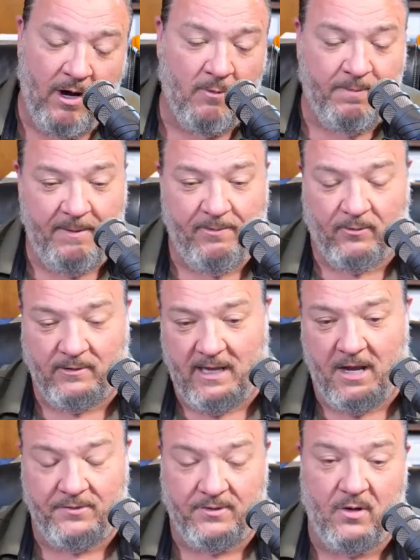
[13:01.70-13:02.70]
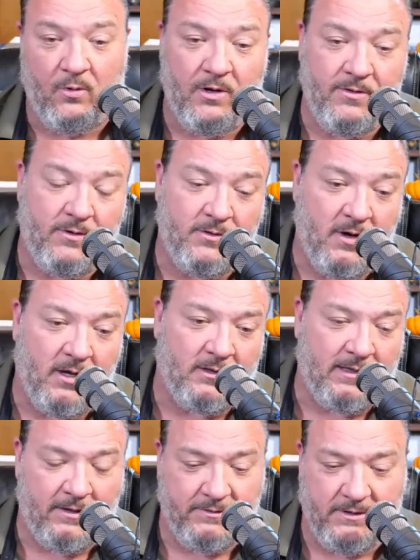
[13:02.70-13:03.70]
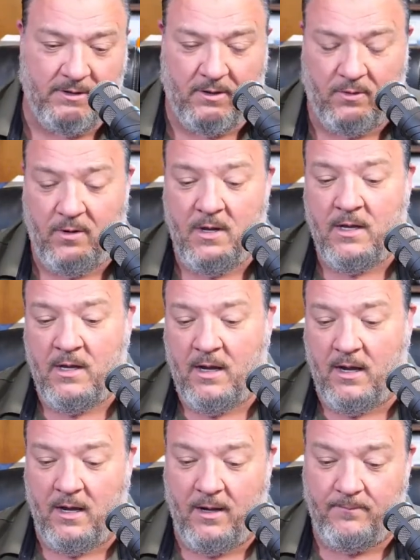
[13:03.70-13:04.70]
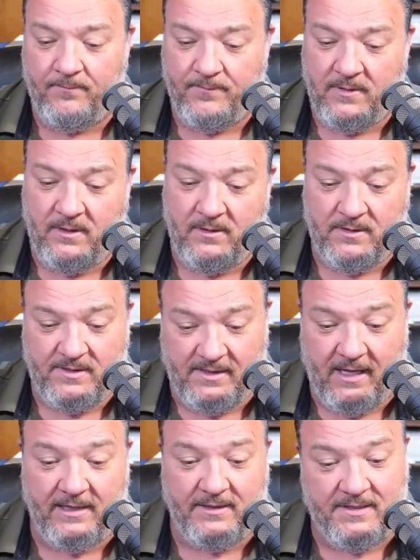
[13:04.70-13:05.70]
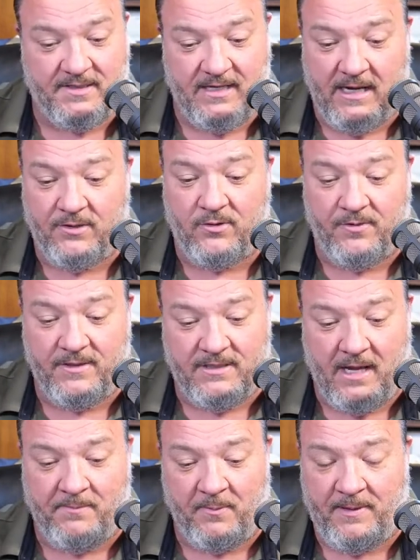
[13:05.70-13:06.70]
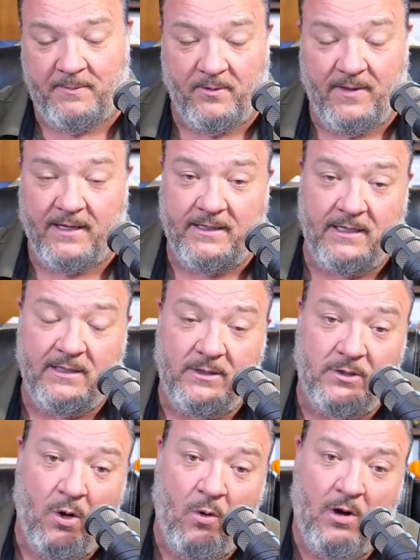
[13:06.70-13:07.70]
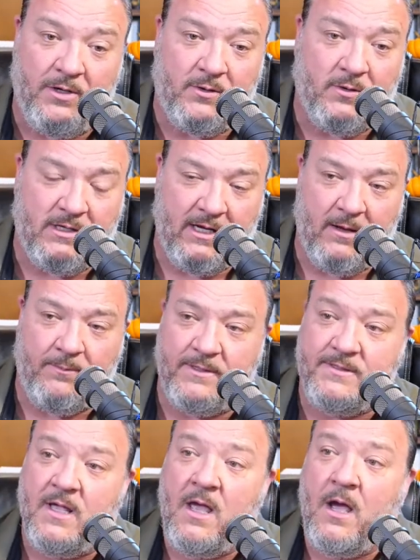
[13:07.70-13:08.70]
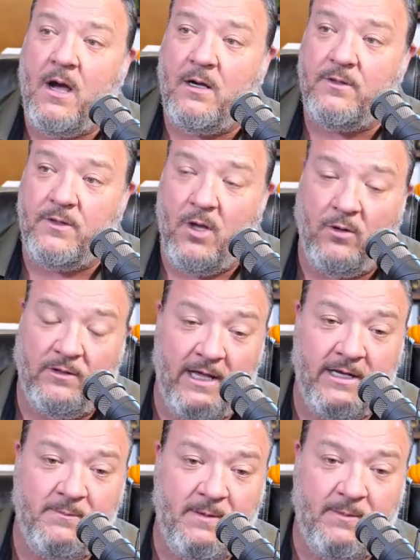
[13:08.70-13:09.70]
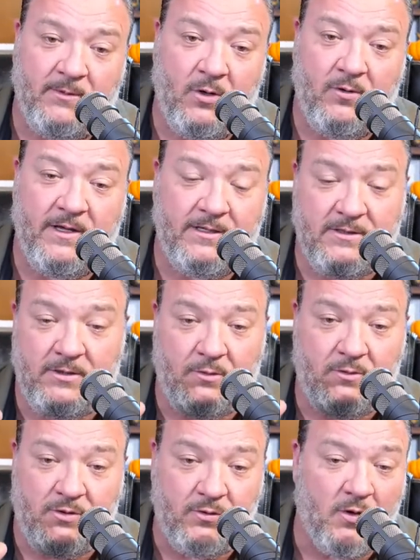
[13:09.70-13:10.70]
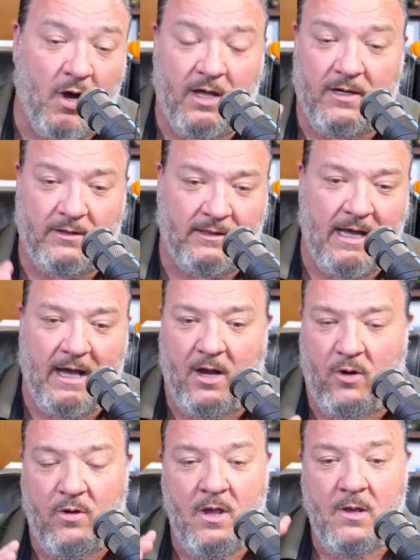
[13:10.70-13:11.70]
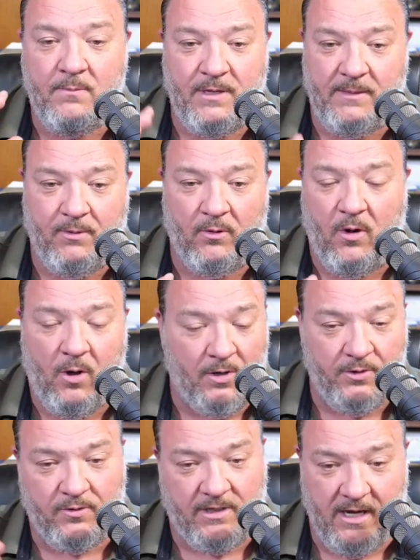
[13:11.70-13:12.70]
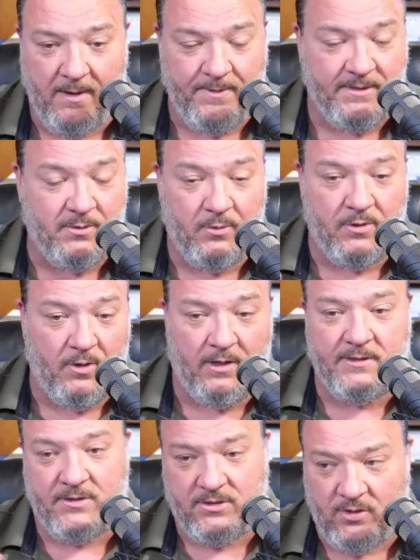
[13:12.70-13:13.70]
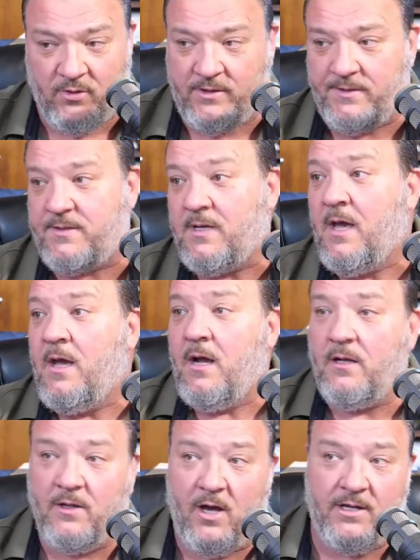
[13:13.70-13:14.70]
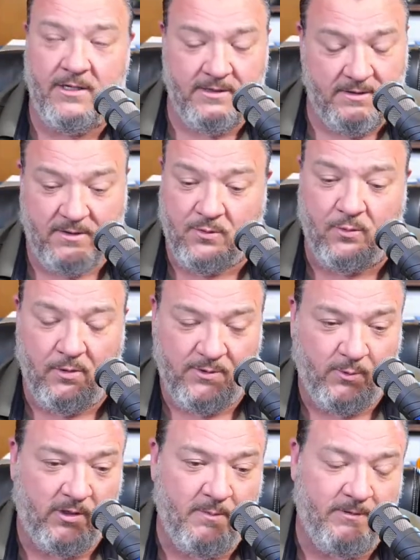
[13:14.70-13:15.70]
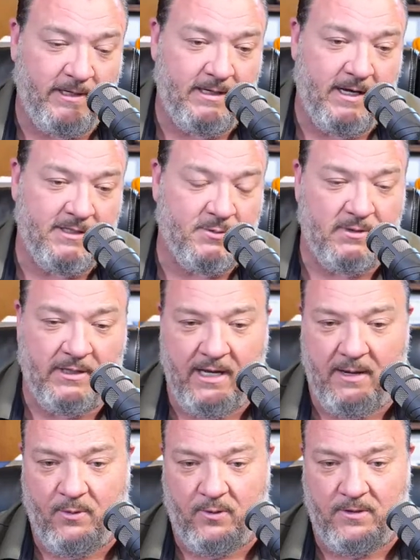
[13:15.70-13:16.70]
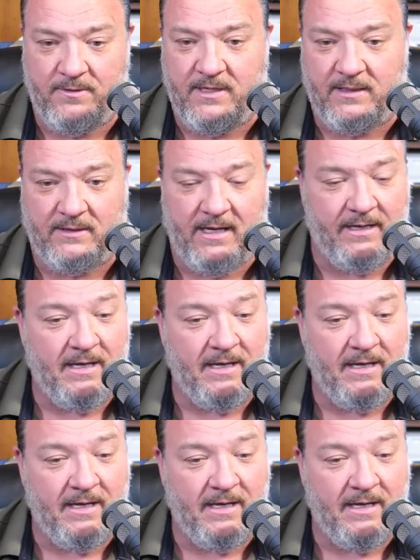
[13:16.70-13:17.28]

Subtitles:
people are allowed to go, where they're not allowed to go, setting the standard on the type of people that can go on your campus. Letting people know that you do not allow people on your campus who are not students. A lot of schools want to play nice with the neighborhood, and they let